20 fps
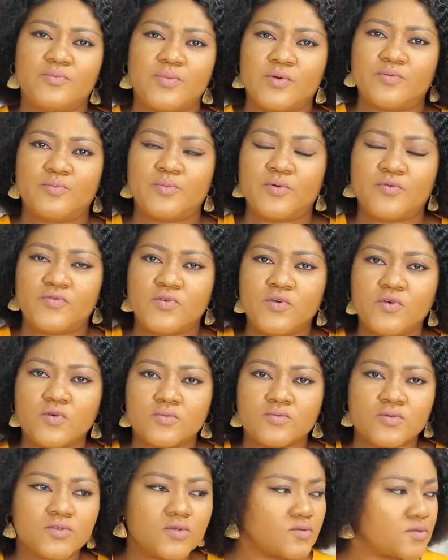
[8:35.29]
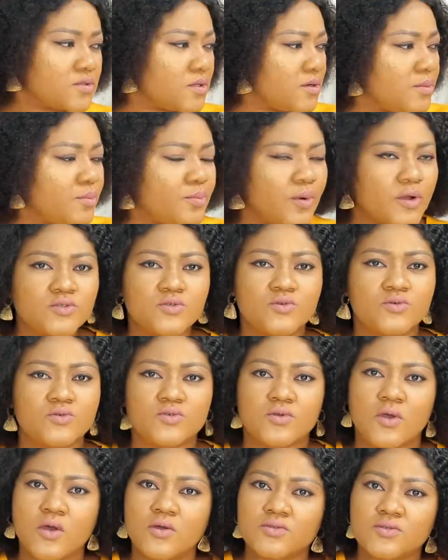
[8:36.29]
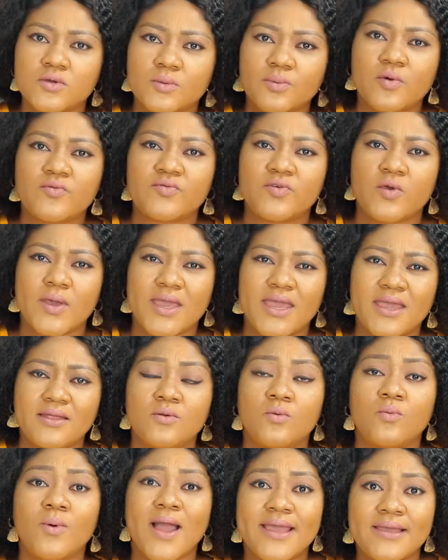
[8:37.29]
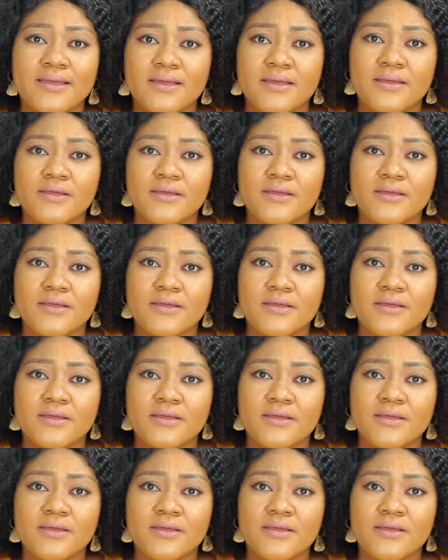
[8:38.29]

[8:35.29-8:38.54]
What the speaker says: perfumes or three bottles on top of your head. Why?